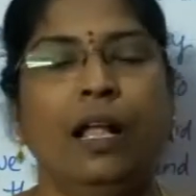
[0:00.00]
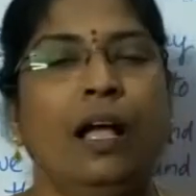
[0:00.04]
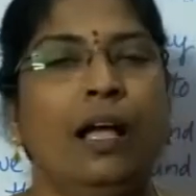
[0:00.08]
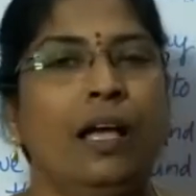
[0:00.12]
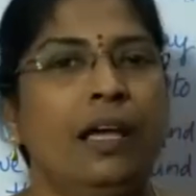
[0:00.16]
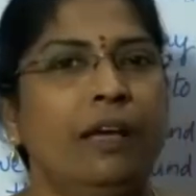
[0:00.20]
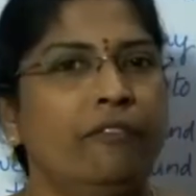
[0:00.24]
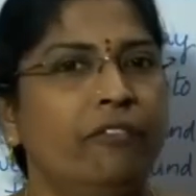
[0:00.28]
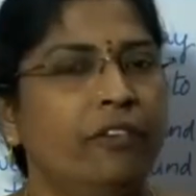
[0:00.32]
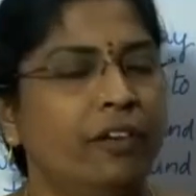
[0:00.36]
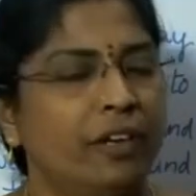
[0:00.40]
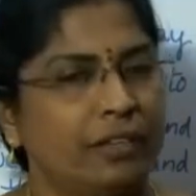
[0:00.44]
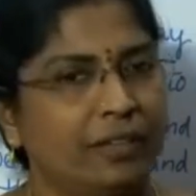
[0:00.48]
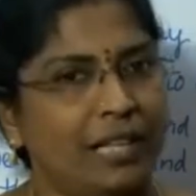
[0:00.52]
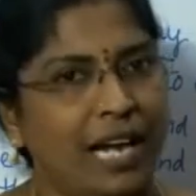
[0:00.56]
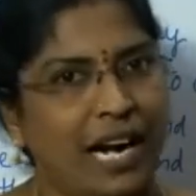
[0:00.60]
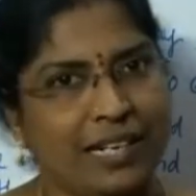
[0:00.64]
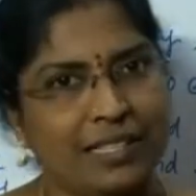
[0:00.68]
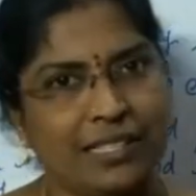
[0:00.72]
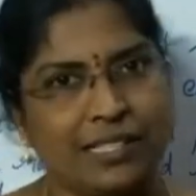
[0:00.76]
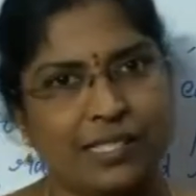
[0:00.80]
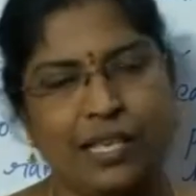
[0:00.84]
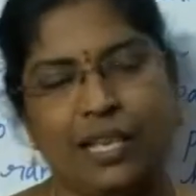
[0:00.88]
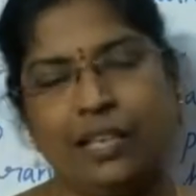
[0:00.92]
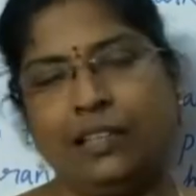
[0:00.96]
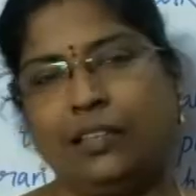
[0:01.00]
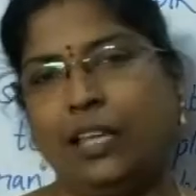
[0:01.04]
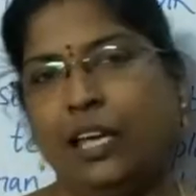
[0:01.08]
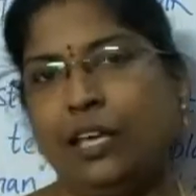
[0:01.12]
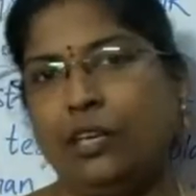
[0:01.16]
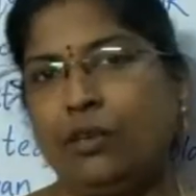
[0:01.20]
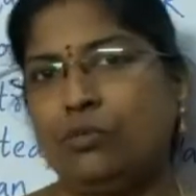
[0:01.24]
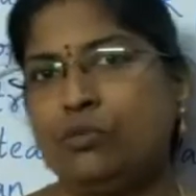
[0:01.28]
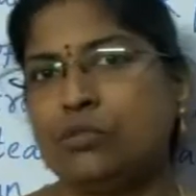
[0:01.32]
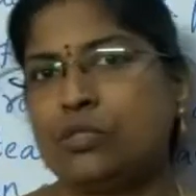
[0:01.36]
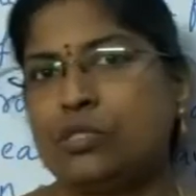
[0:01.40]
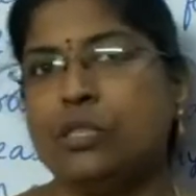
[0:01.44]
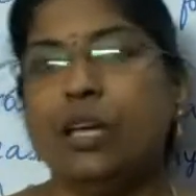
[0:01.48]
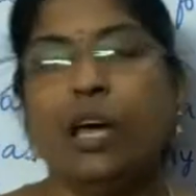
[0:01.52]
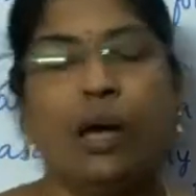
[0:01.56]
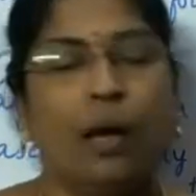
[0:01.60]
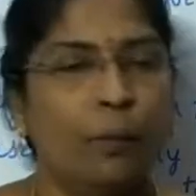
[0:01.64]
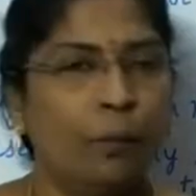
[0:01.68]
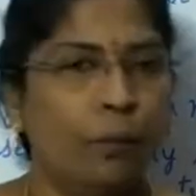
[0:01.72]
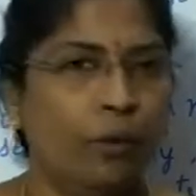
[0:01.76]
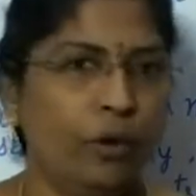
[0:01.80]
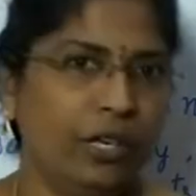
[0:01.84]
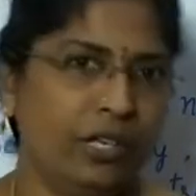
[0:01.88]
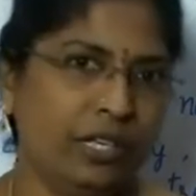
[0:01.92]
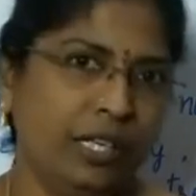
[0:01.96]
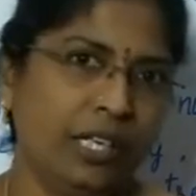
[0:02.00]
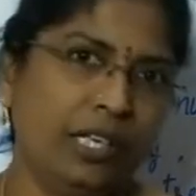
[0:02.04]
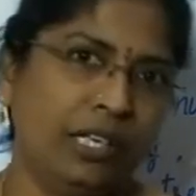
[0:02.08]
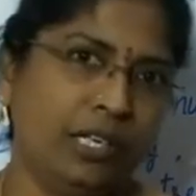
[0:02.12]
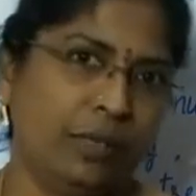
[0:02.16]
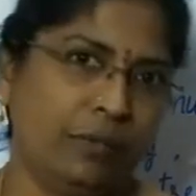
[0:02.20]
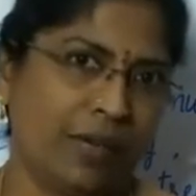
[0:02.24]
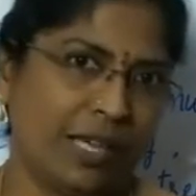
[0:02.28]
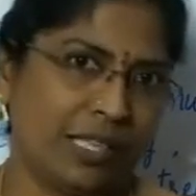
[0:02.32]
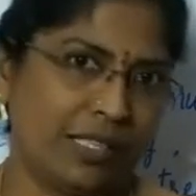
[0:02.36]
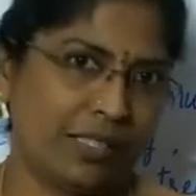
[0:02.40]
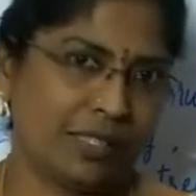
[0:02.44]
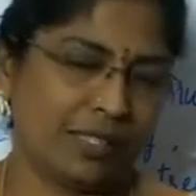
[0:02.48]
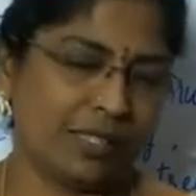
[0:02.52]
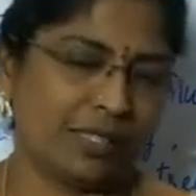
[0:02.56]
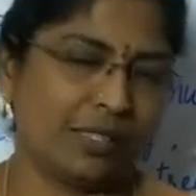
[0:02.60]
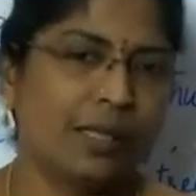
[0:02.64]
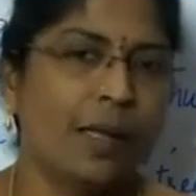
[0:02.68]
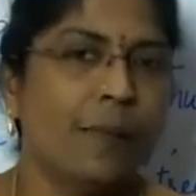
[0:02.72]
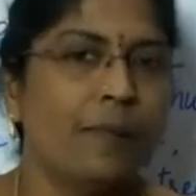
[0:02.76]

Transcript: For that sake, they use poetic devices.